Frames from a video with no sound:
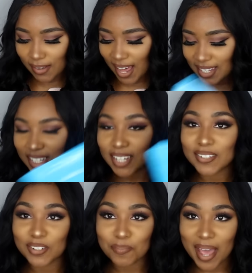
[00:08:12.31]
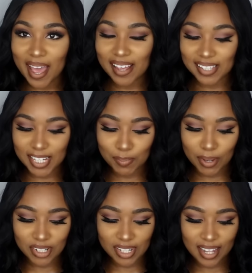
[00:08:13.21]
So I love to do masks,
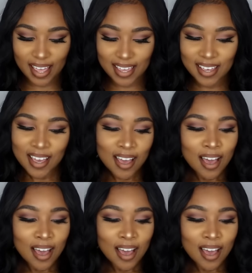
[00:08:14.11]
especially like